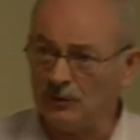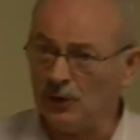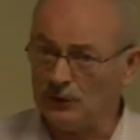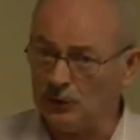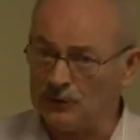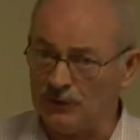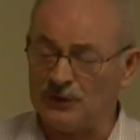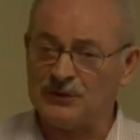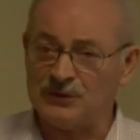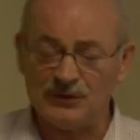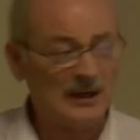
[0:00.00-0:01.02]
of what those
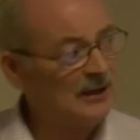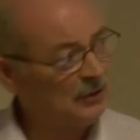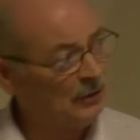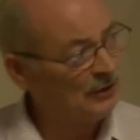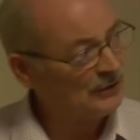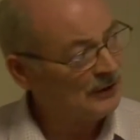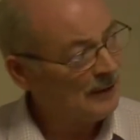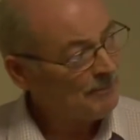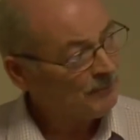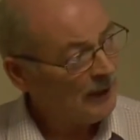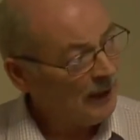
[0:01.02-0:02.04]
verses say to us,
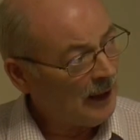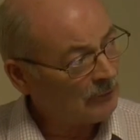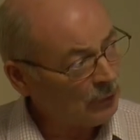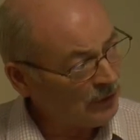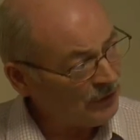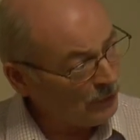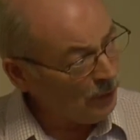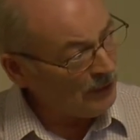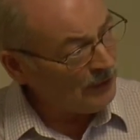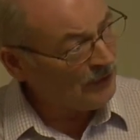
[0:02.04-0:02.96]
I'm going to throw out